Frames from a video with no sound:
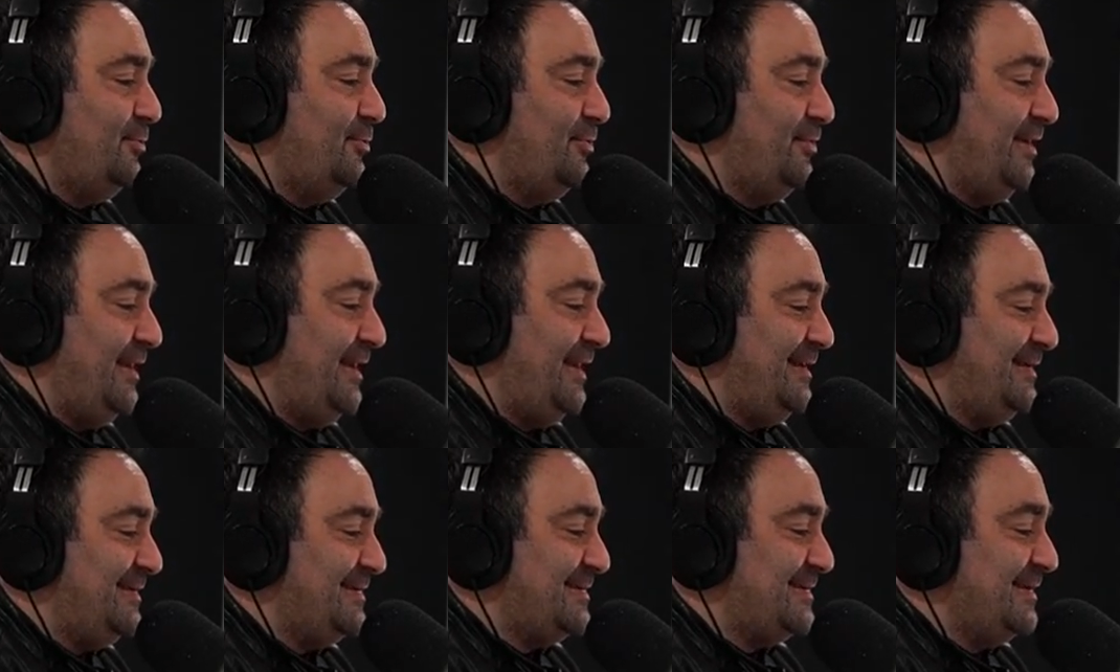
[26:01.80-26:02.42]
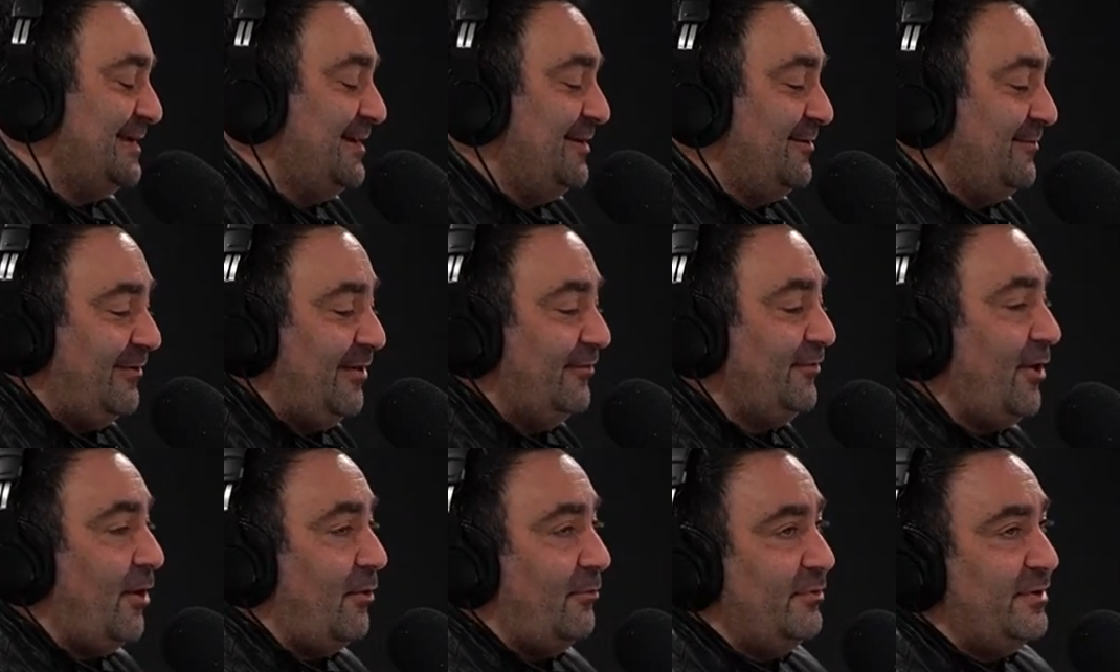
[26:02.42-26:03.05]
two things.
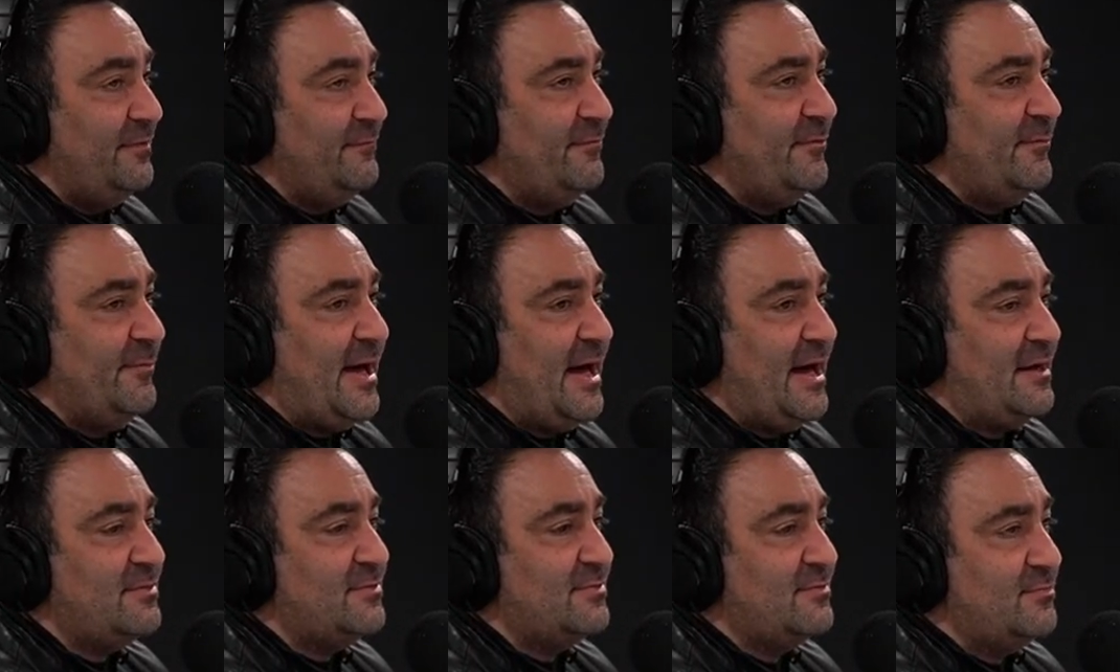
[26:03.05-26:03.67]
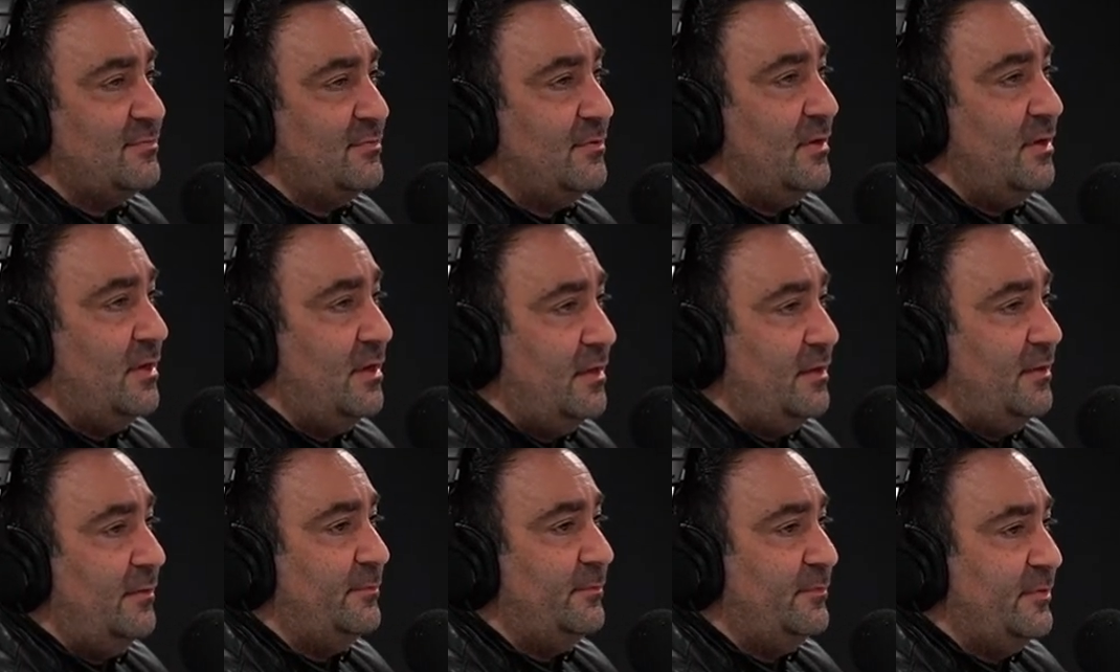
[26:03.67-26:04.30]
Well, no, we've unboxed
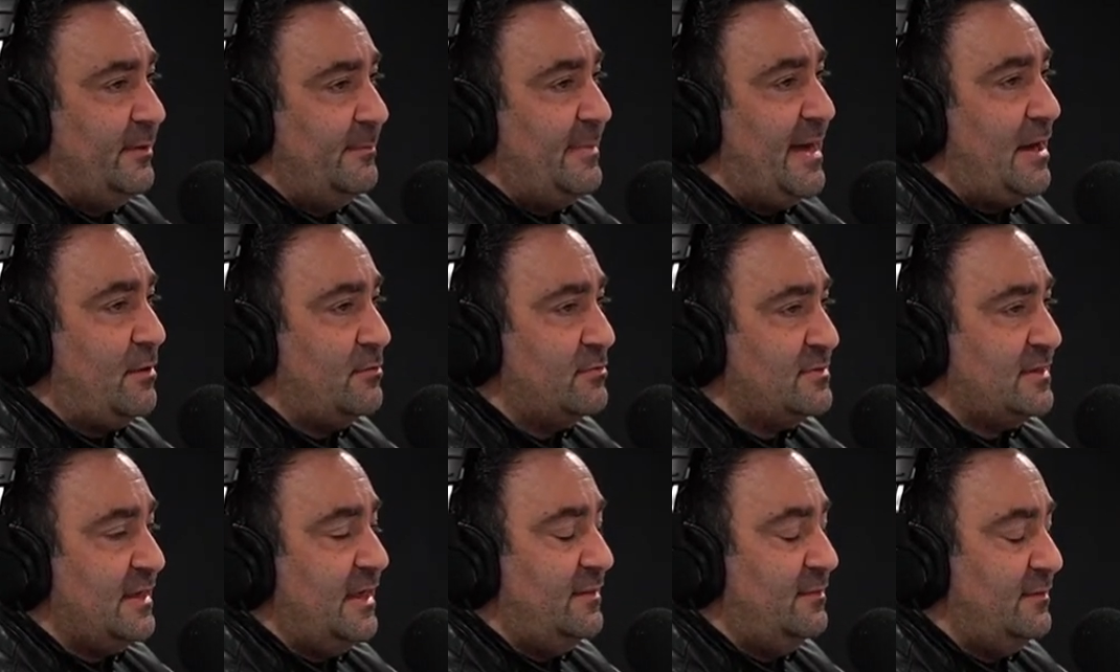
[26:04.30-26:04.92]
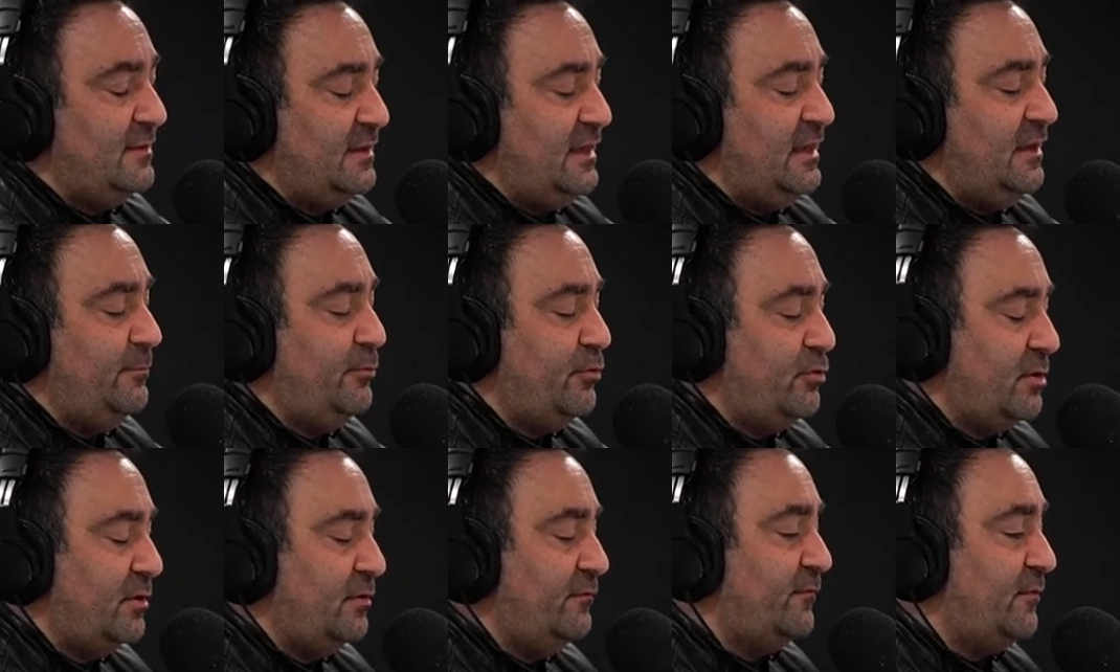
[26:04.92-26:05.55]
uh, the mouse and the
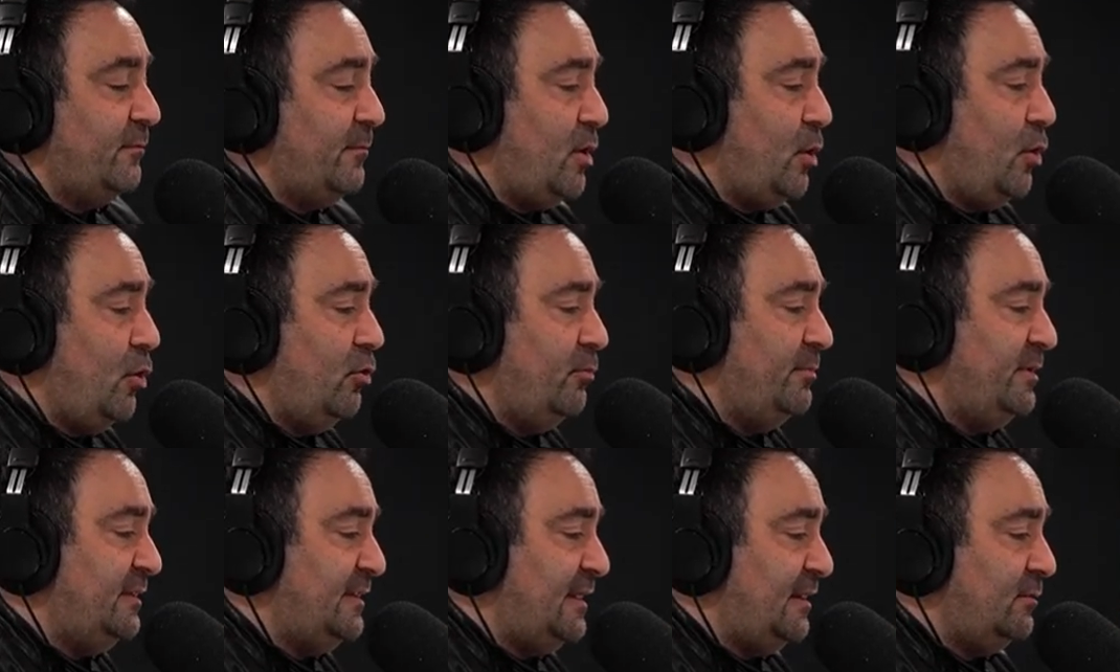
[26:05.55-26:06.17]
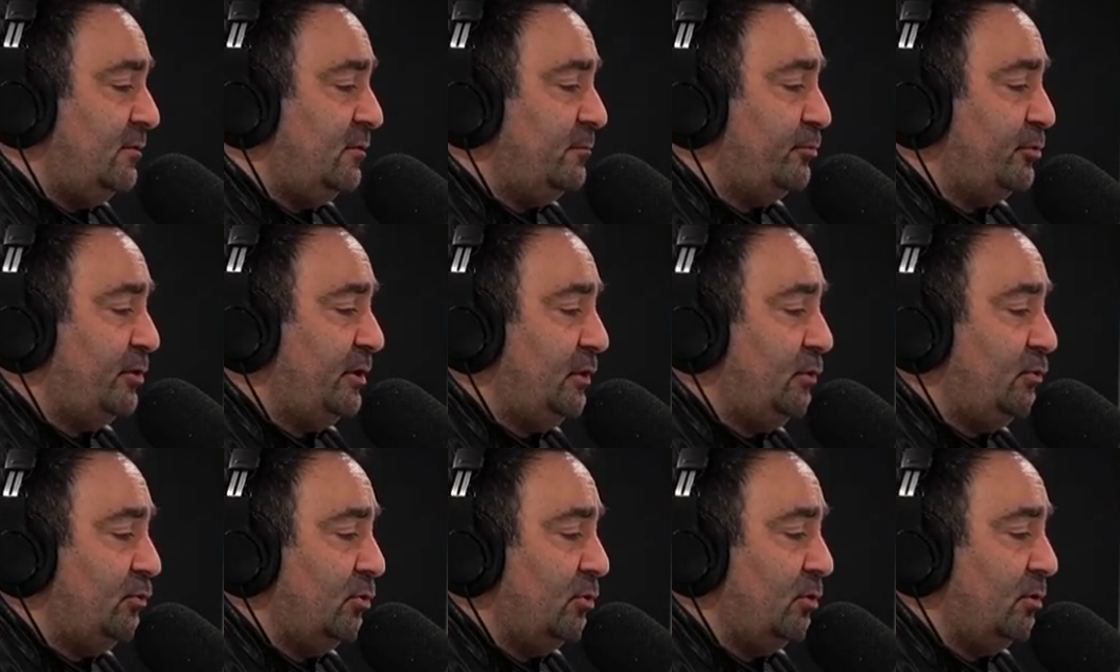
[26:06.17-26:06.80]
keyboard from Omen. That looked
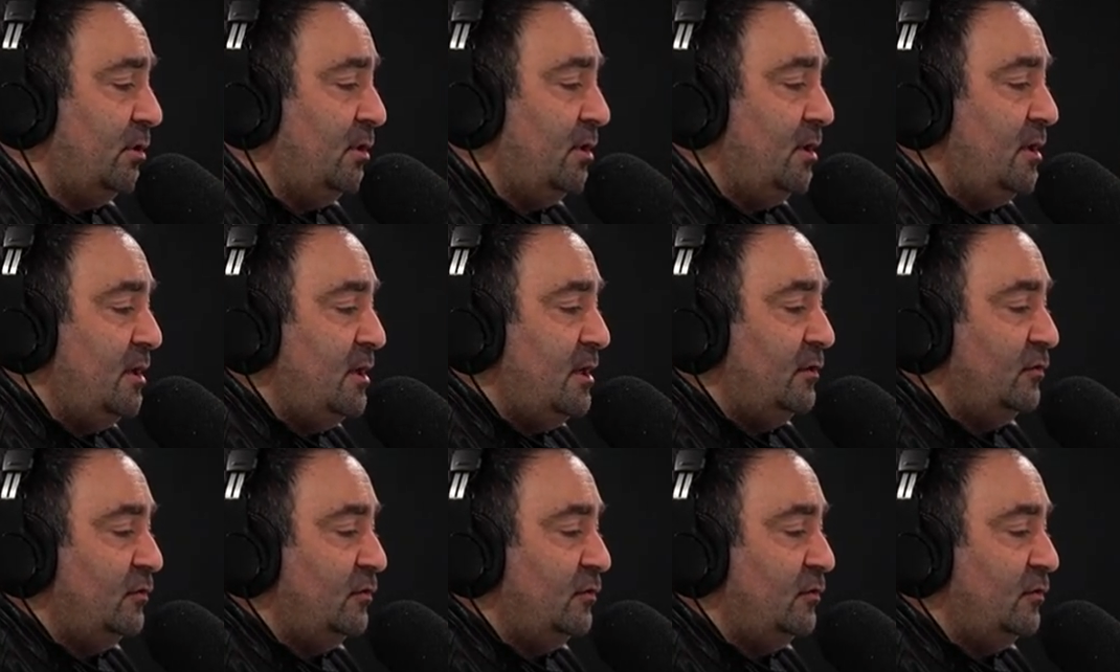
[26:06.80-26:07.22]
pretty cool.